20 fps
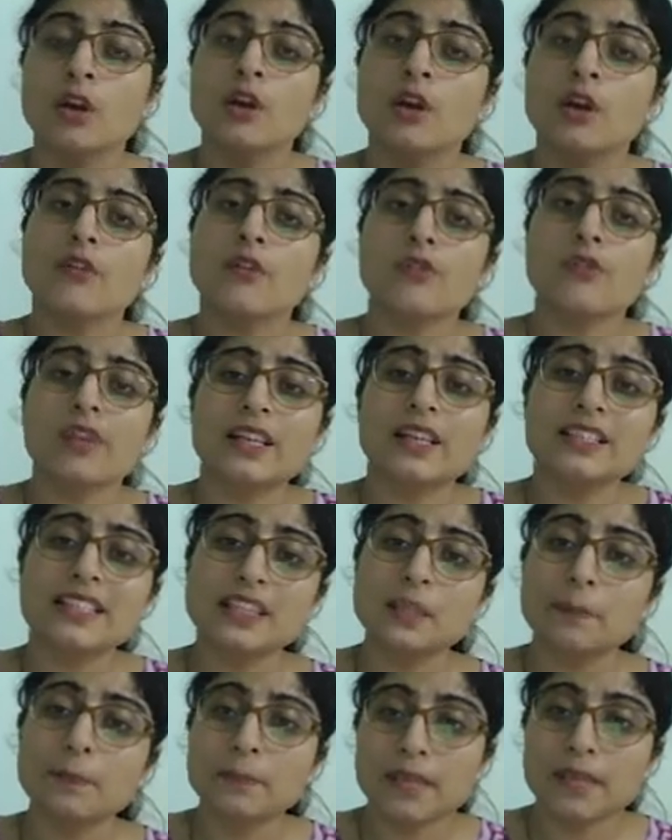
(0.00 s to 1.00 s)
Friends, in the
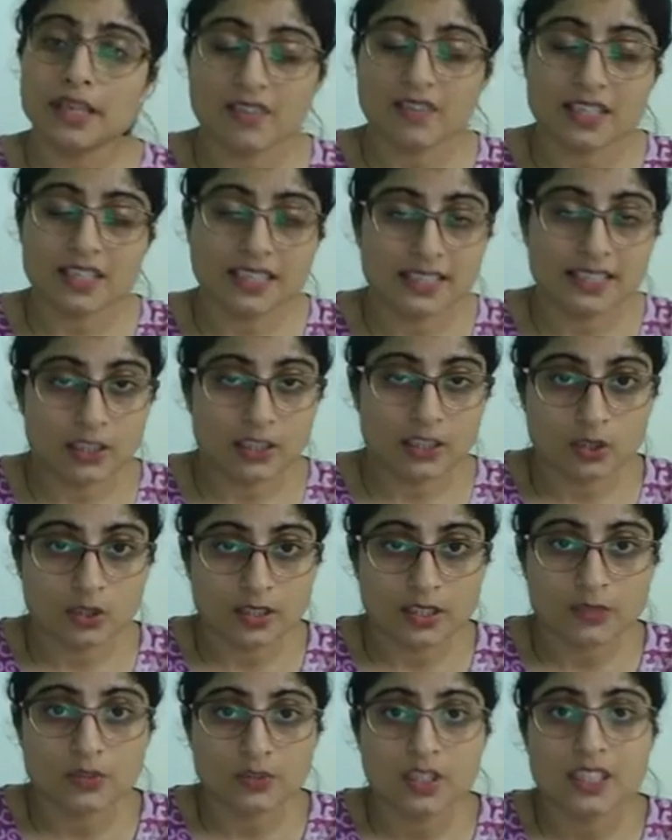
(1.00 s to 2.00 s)
previous sessions,
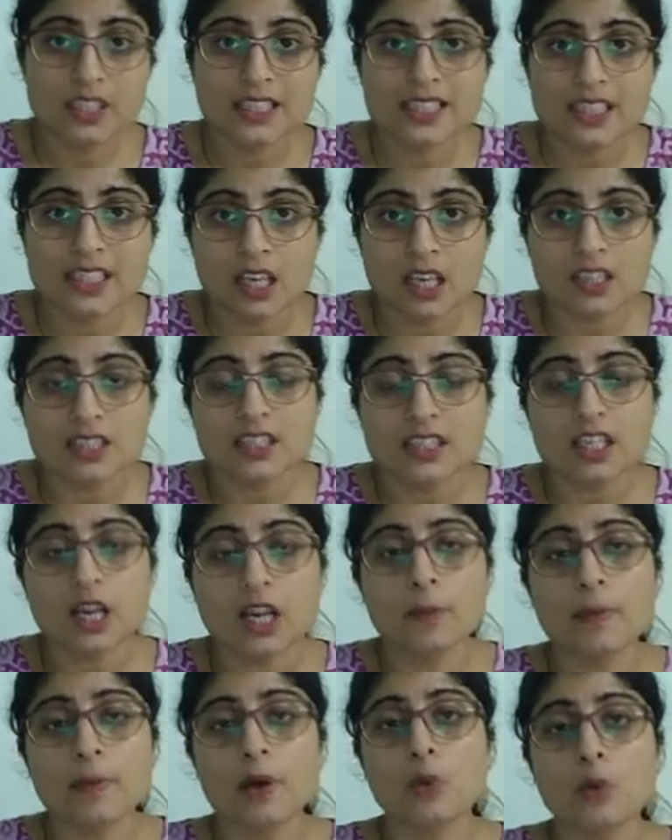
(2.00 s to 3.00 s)
we discussed
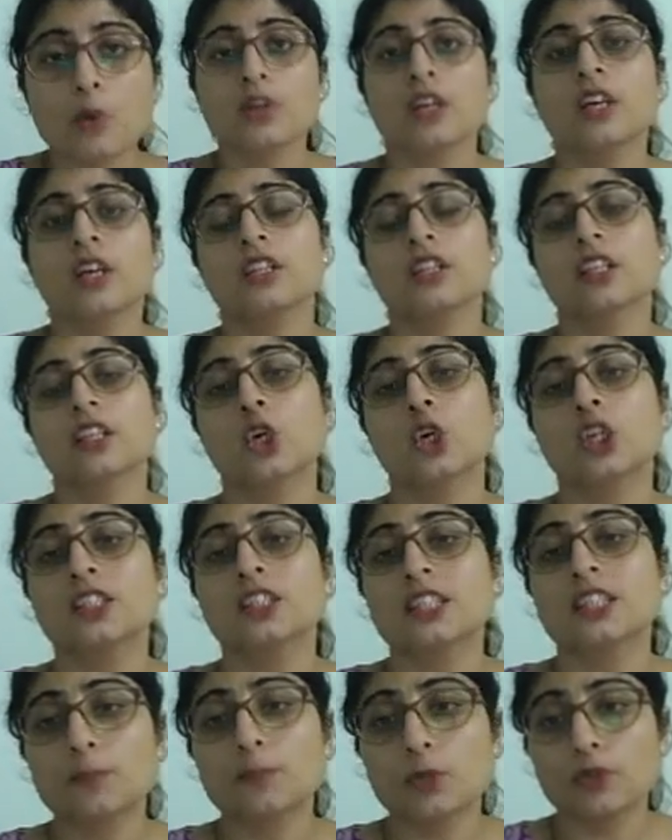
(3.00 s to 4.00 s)
about the
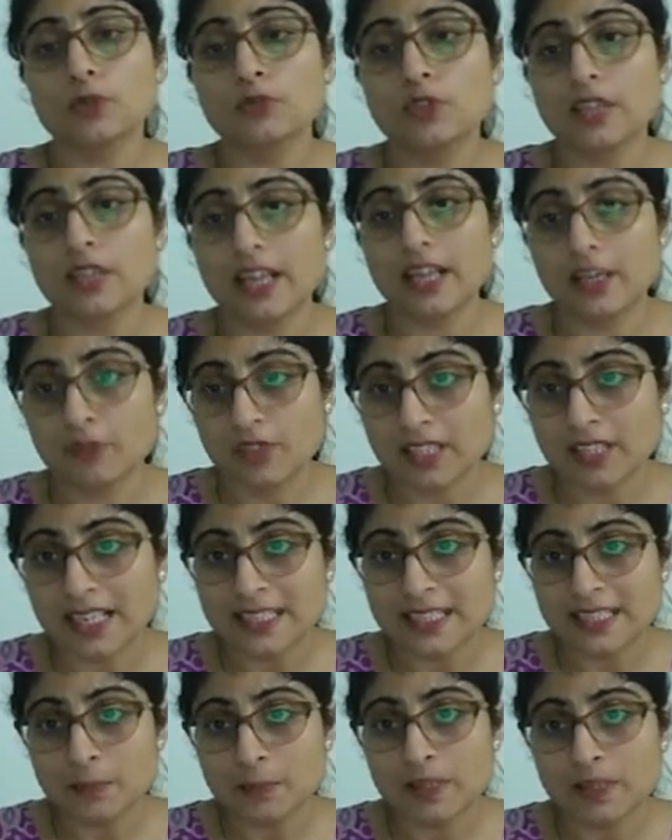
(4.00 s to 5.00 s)
concept of the
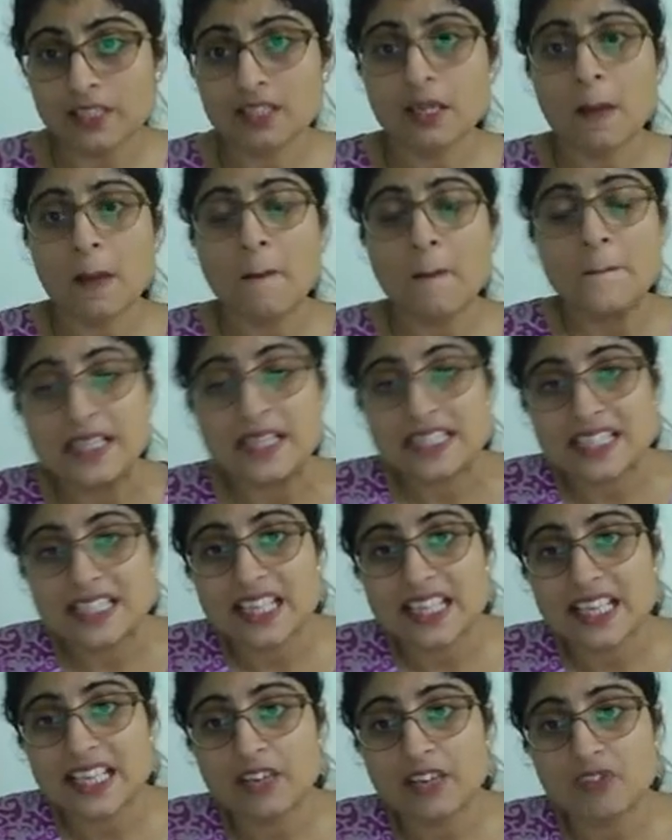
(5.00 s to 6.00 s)
advertisement,
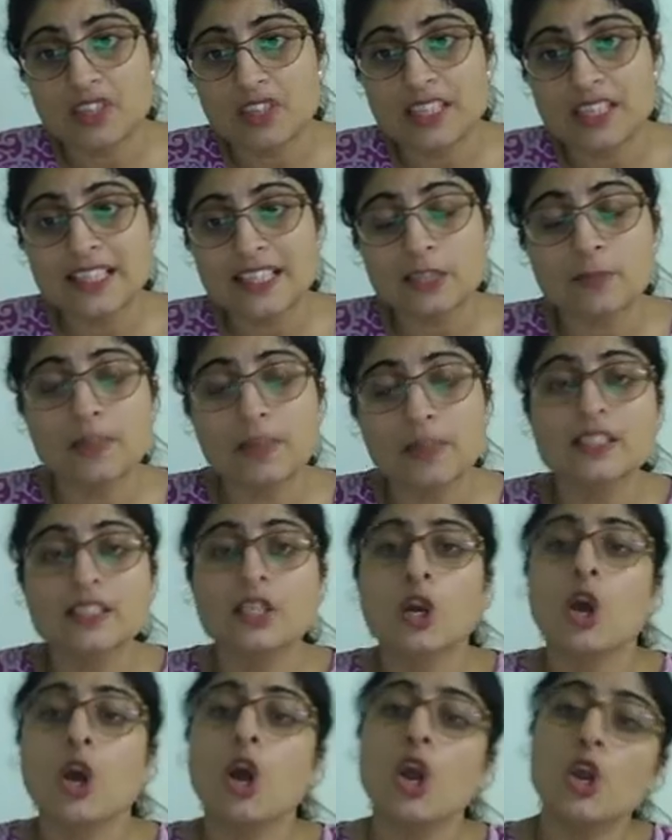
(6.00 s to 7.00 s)
misleading advertisements,
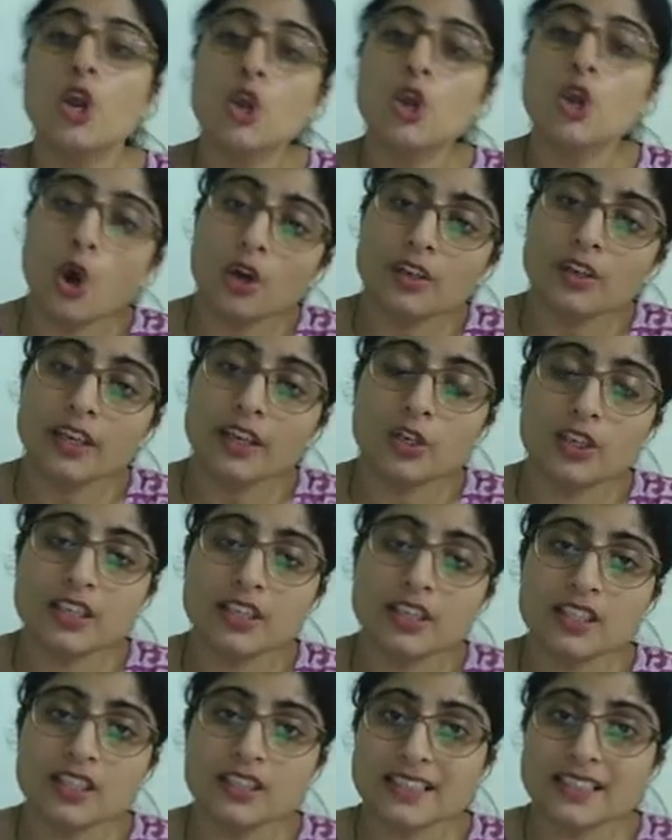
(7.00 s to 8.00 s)
law
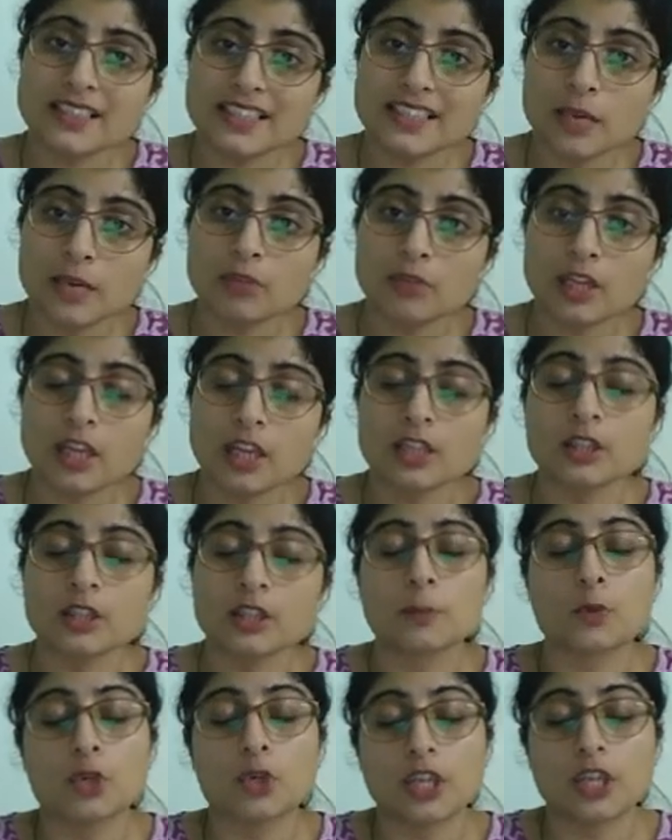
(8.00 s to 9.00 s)
regulating the same thing, the
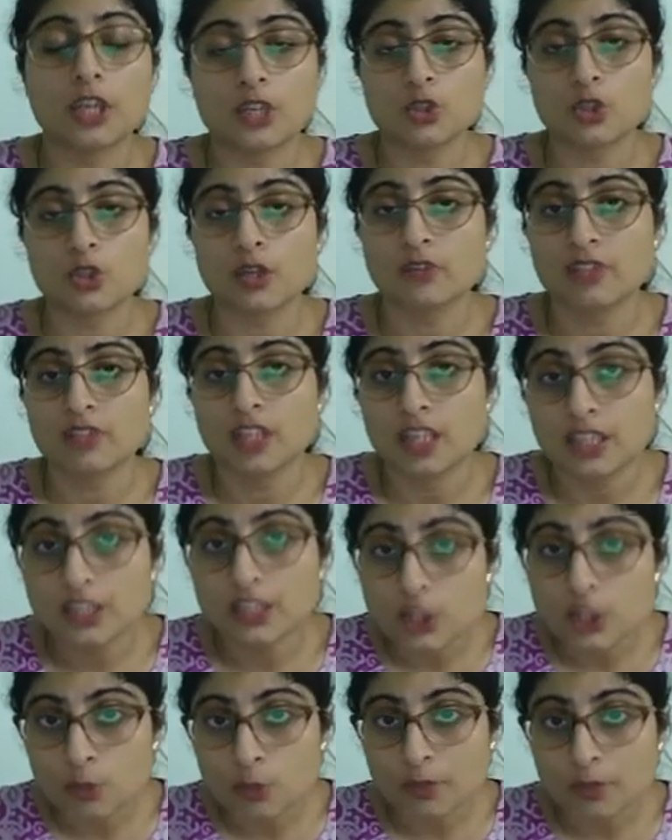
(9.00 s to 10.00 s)
protection of the
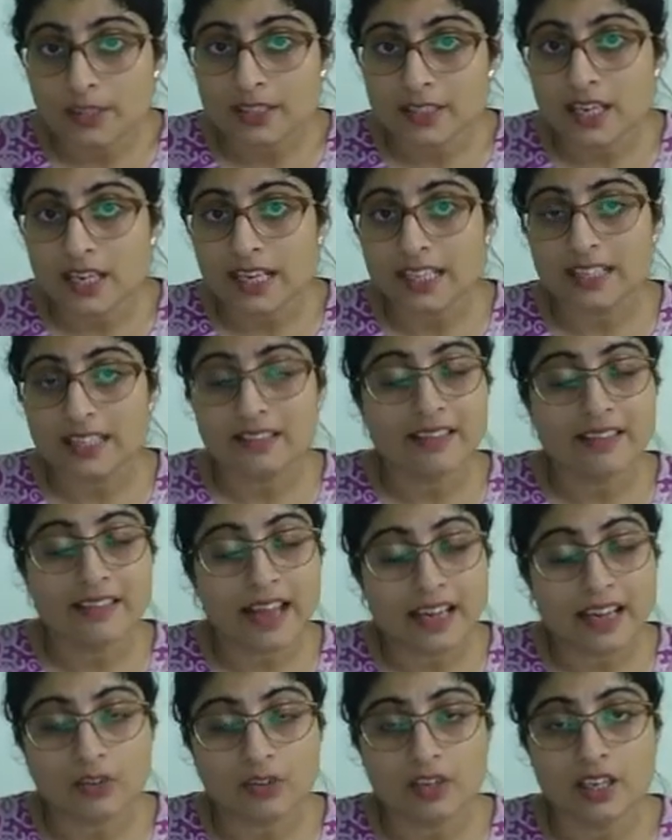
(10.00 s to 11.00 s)
consumer's right in
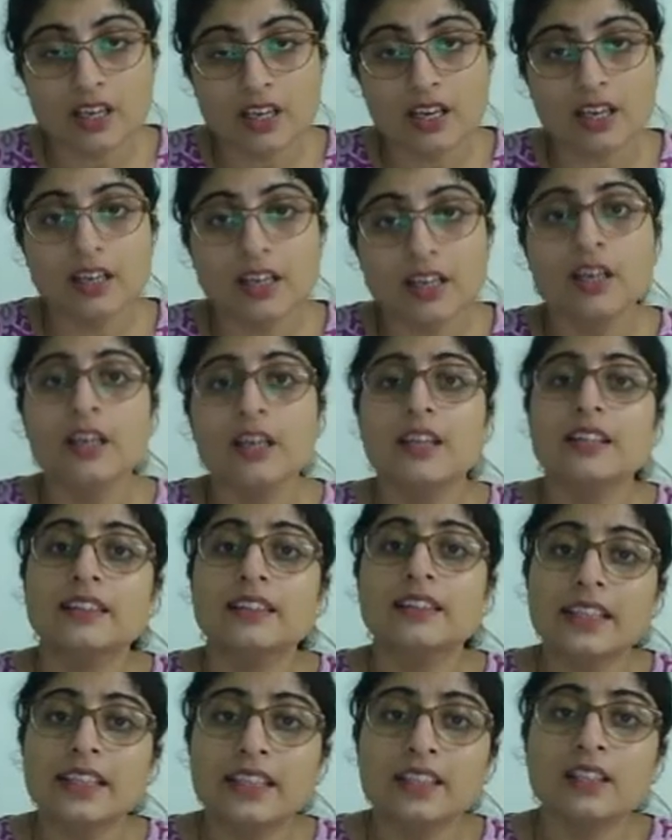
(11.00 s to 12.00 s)
that regard,
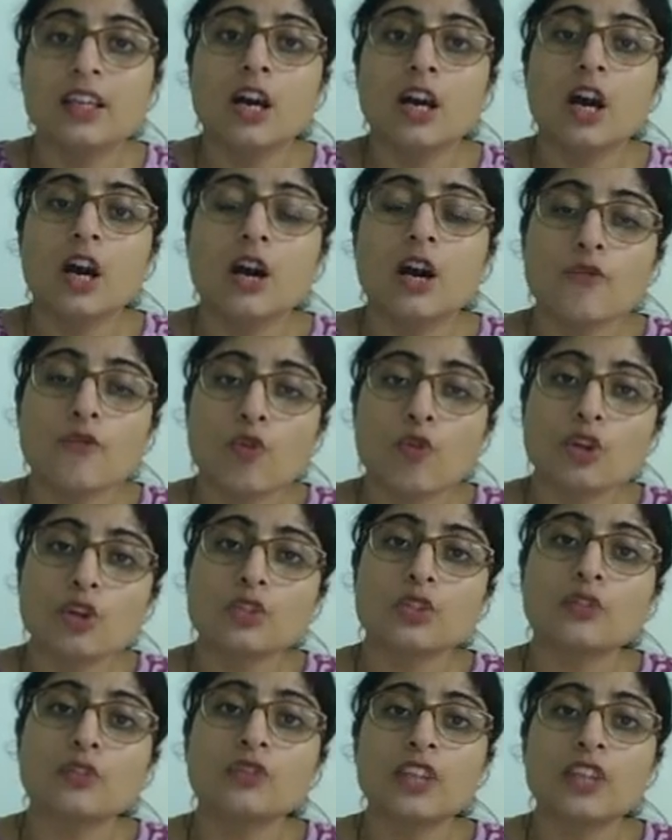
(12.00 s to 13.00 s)
then of course
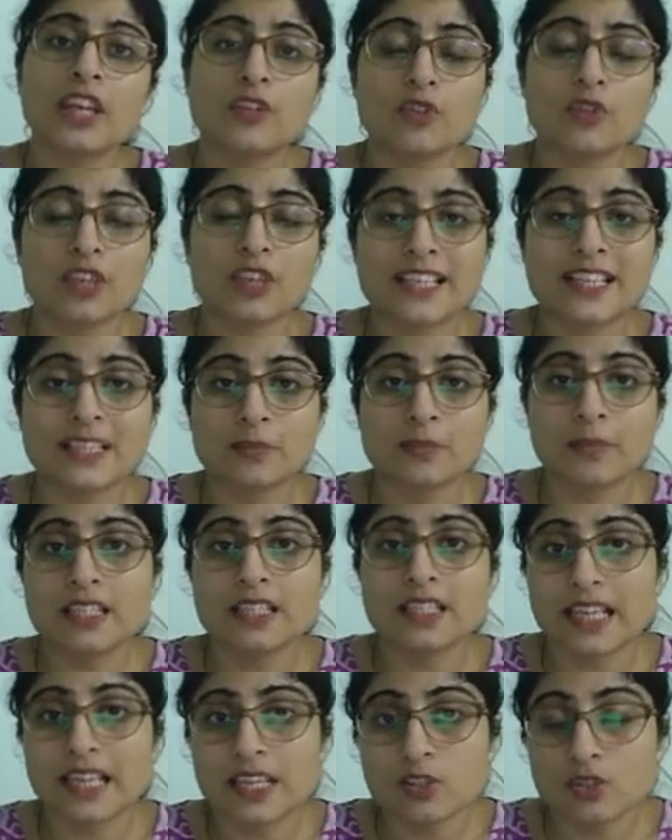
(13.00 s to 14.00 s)
of the advertisement
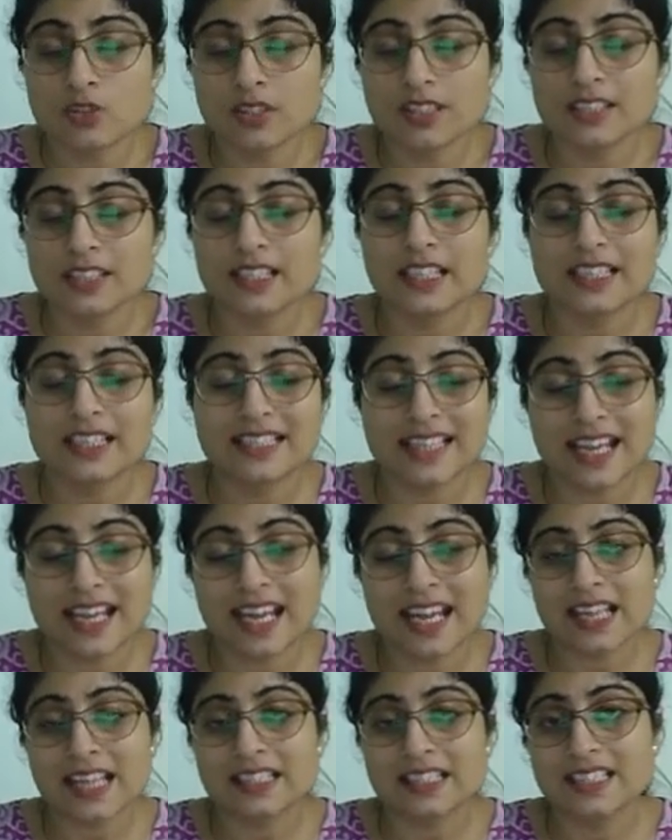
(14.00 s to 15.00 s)
agency, that is
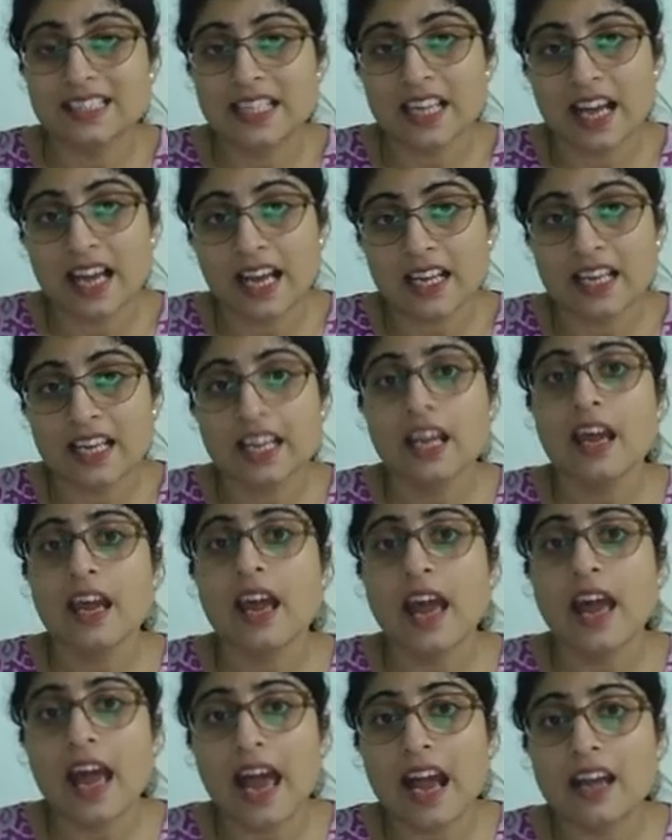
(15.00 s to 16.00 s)
ASCI,
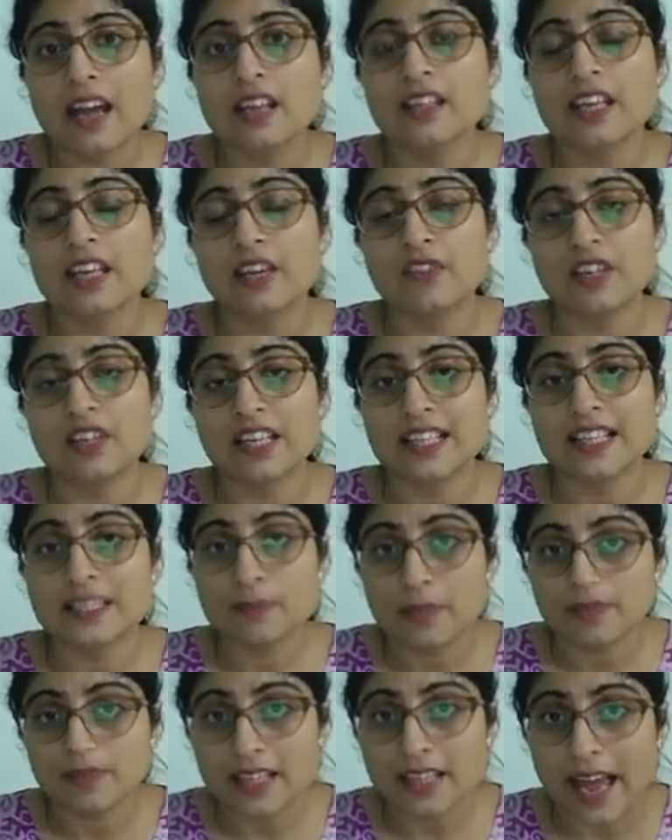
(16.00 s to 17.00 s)
and the
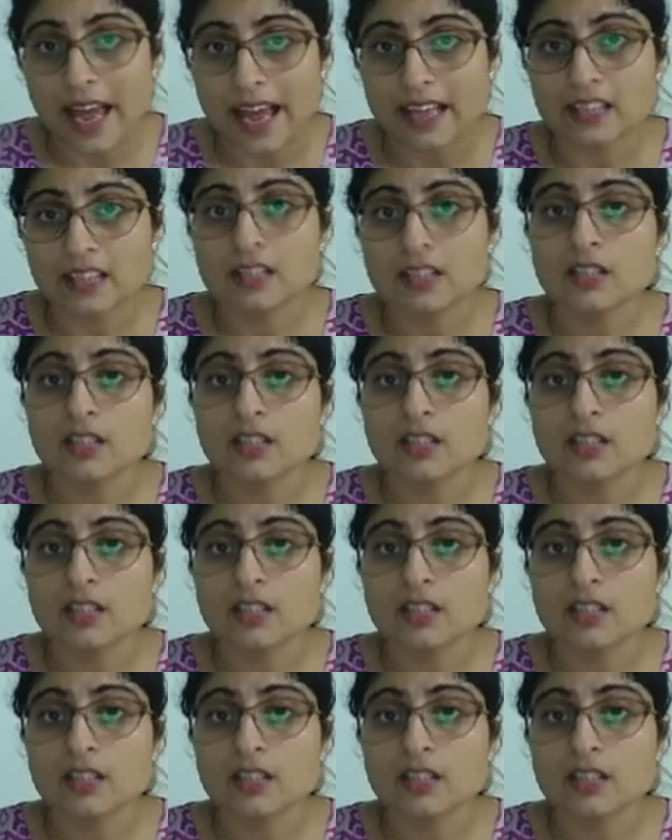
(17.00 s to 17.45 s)
Advertisement Act.